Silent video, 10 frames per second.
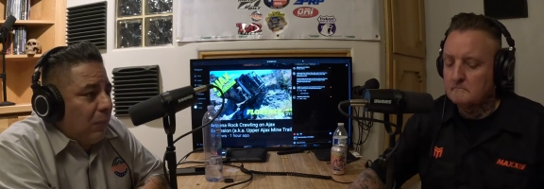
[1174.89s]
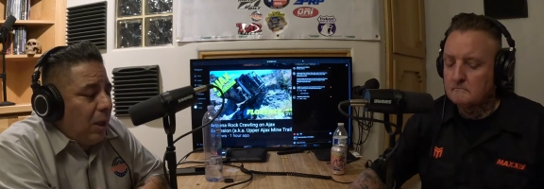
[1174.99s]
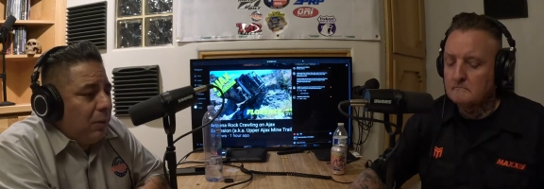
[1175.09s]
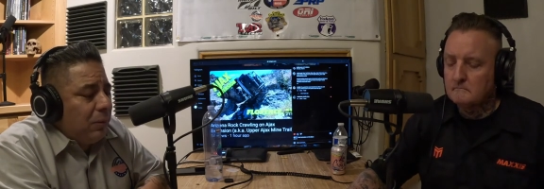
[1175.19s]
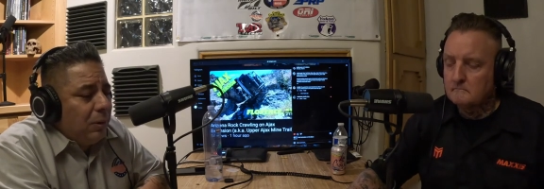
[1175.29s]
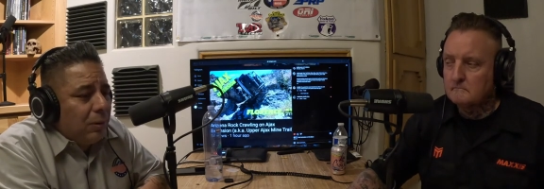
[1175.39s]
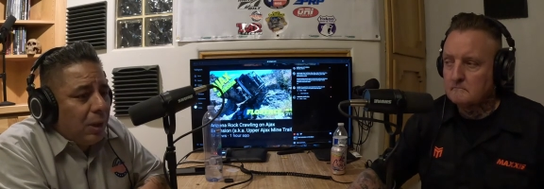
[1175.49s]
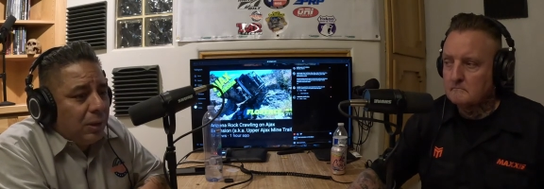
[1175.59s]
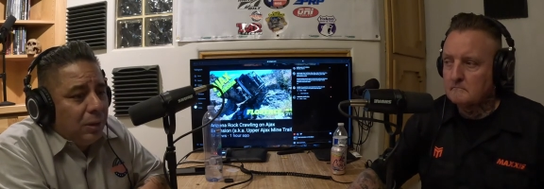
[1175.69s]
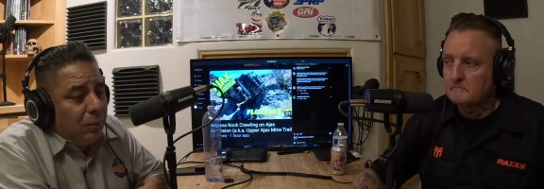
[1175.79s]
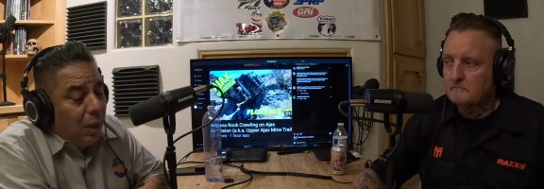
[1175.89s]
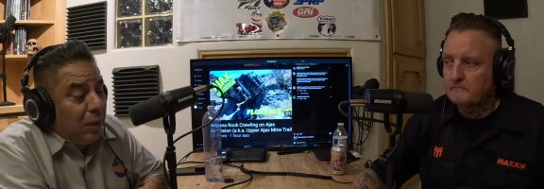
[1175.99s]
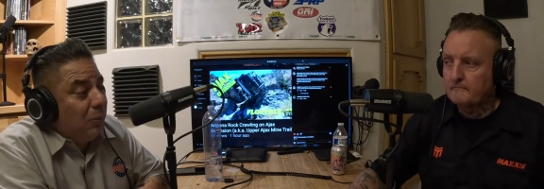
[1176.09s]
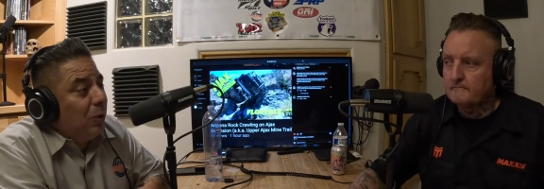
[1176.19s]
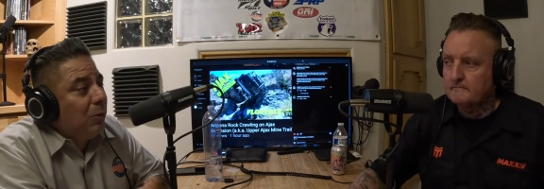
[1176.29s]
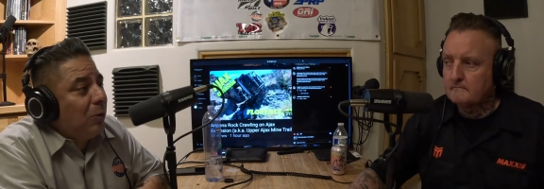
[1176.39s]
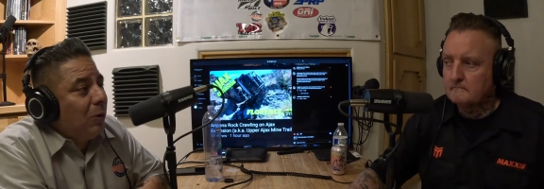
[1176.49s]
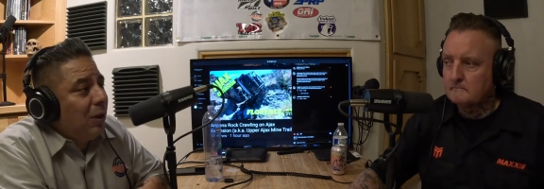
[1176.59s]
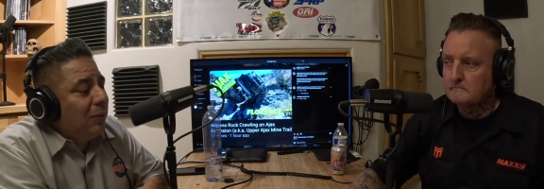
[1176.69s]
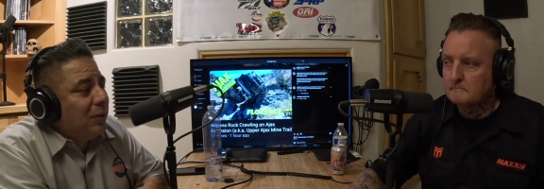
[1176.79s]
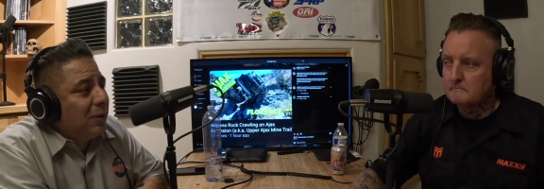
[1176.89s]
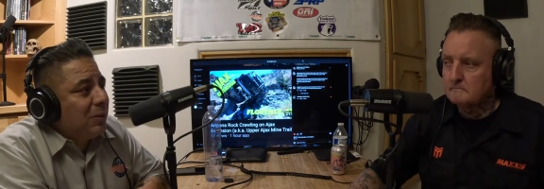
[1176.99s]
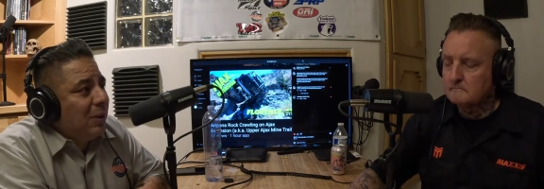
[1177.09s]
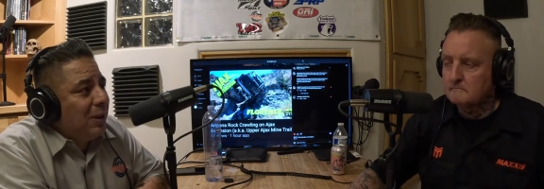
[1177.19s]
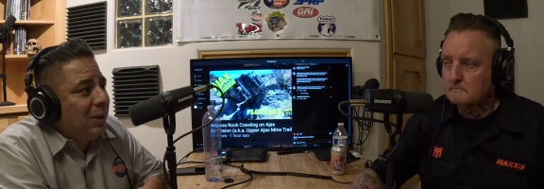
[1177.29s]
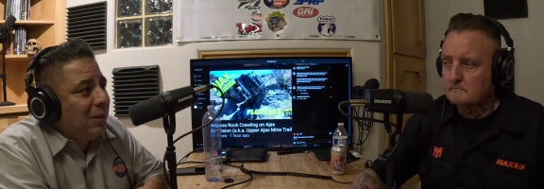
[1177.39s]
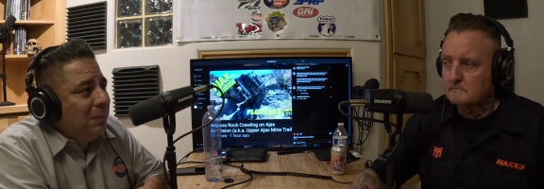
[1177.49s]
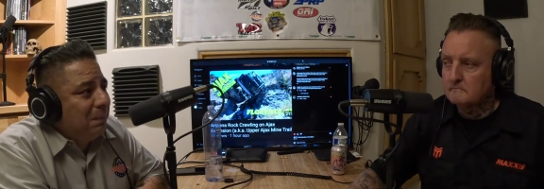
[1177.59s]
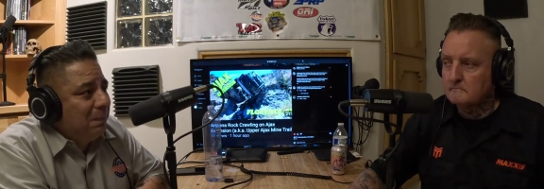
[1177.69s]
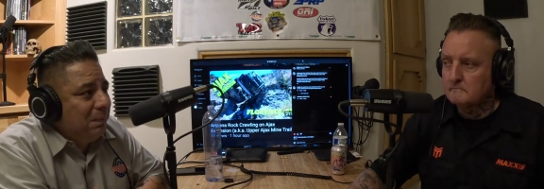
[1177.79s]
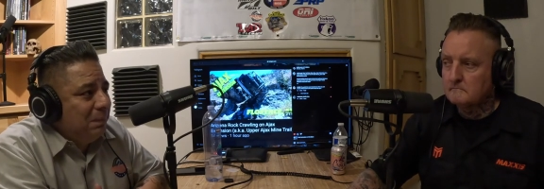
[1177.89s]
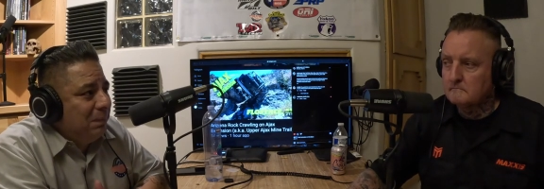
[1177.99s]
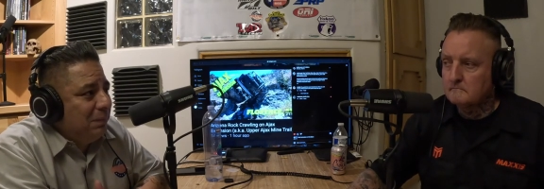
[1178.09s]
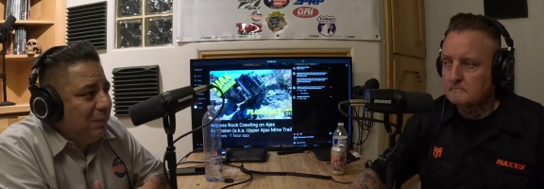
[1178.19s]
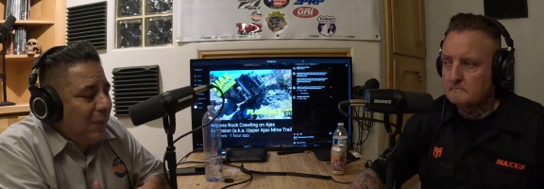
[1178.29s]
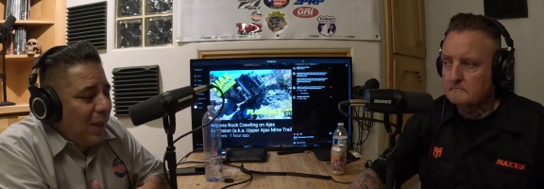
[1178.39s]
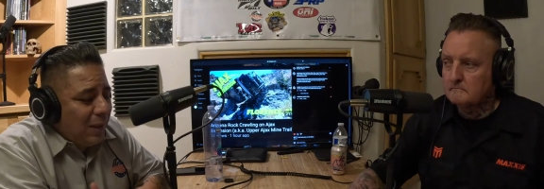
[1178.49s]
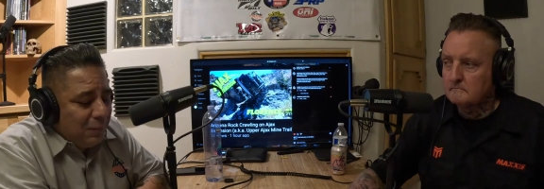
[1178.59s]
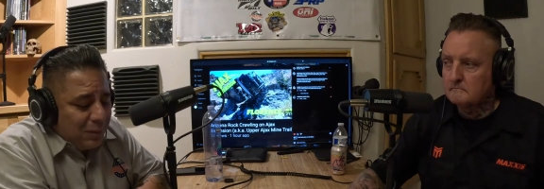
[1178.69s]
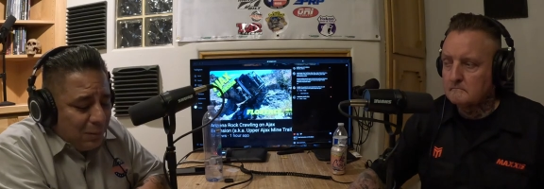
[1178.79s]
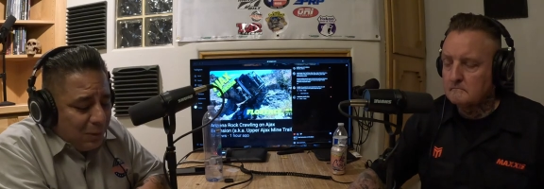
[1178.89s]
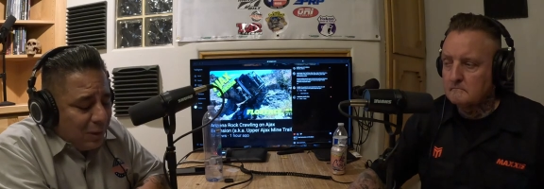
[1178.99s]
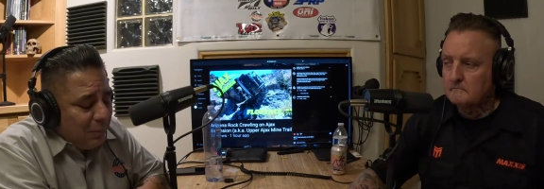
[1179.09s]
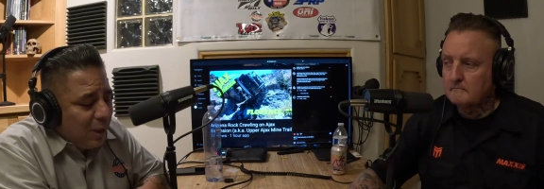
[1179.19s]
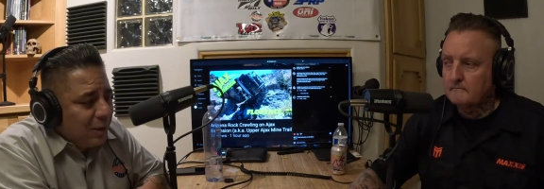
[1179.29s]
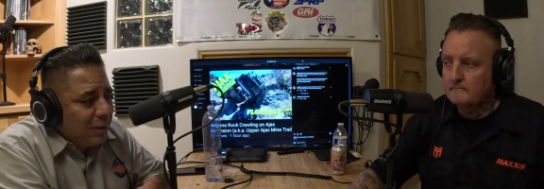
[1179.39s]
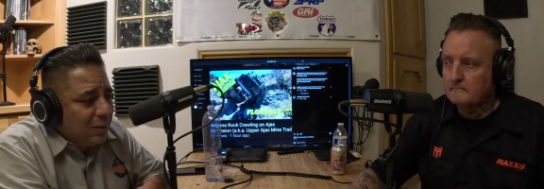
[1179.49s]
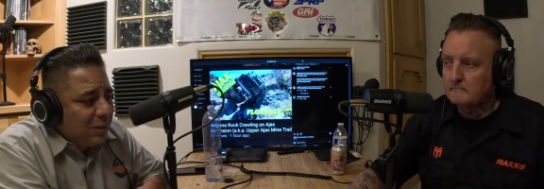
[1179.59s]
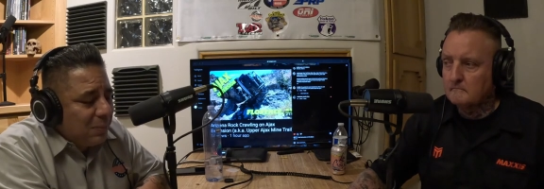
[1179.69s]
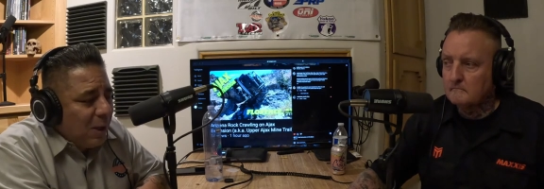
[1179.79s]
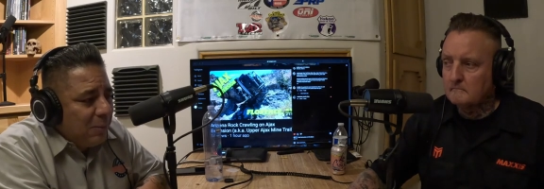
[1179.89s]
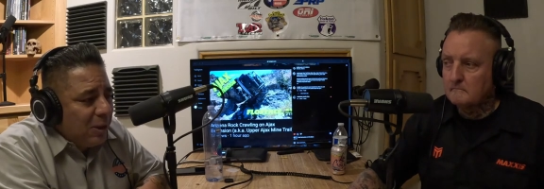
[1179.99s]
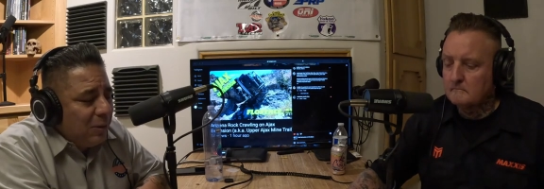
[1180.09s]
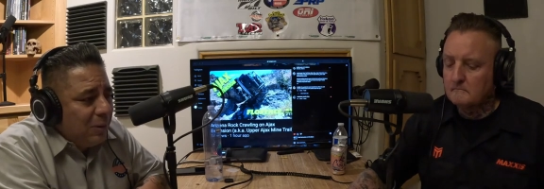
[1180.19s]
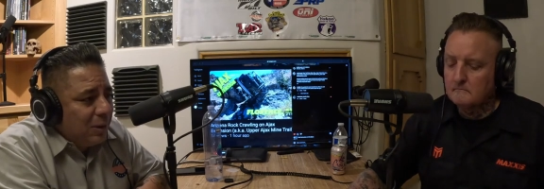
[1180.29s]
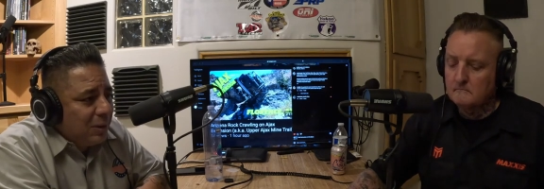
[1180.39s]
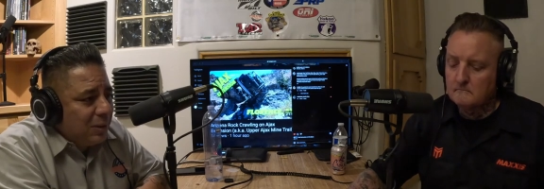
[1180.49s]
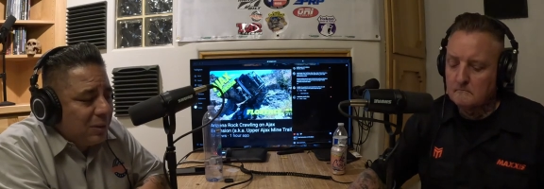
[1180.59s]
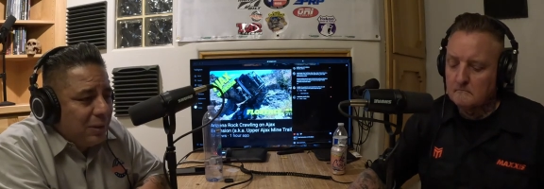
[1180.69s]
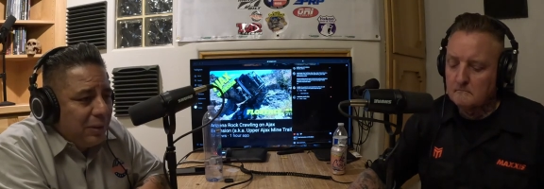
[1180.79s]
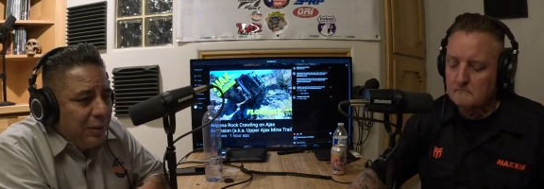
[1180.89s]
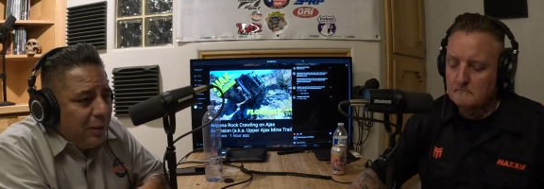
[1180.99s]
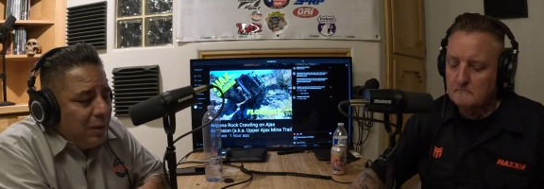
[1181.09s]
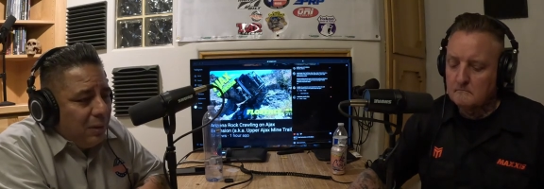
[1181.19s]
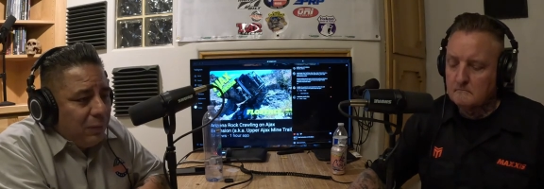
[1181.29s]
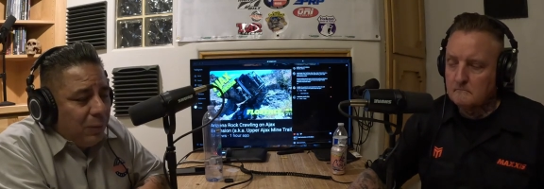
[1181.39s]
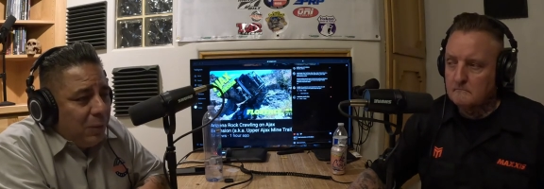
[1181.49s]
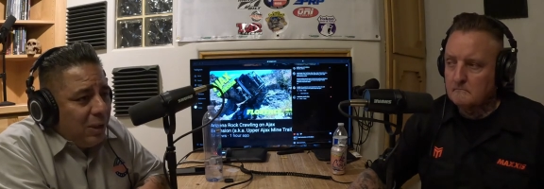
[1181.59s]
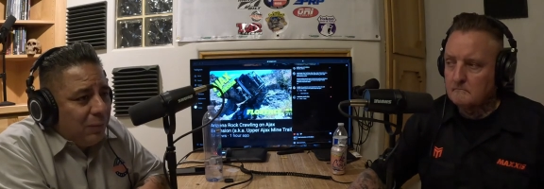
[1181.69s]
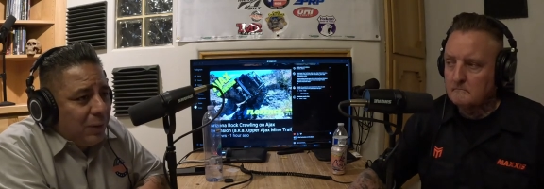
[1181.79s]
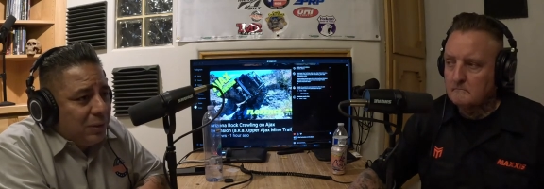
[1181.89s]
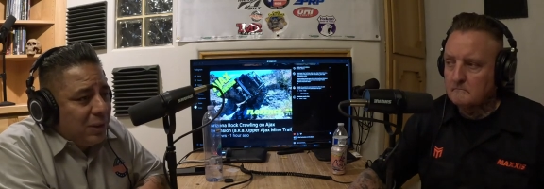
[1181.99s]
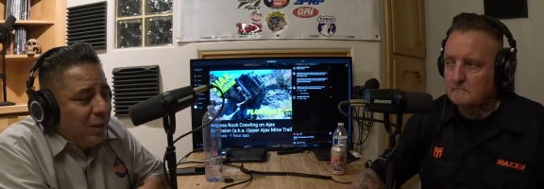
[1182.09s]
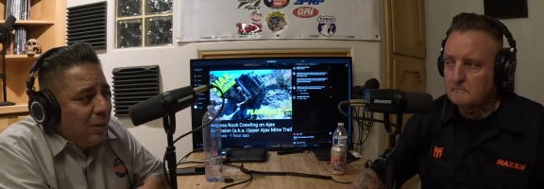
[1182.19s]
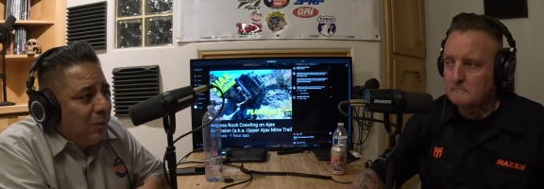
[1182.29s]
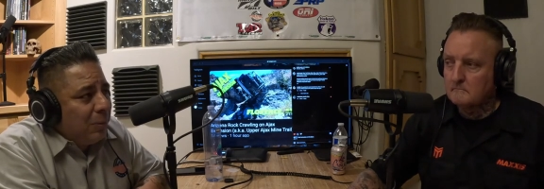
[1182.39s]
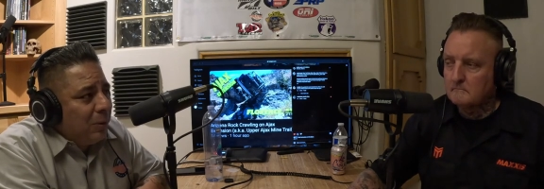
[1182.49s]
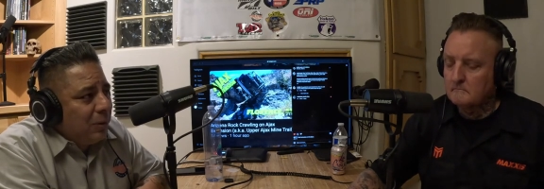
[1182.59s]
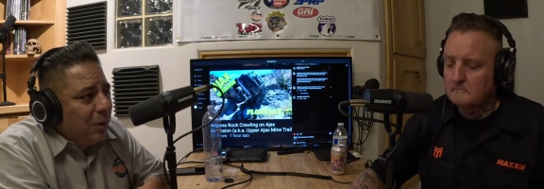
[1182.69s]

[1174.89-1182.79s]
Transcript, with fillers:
Speaker 1: I don't know. I didn't I didn't want to roll off, and that's why I had someone come back and spot me through it, because for me it felt terrible.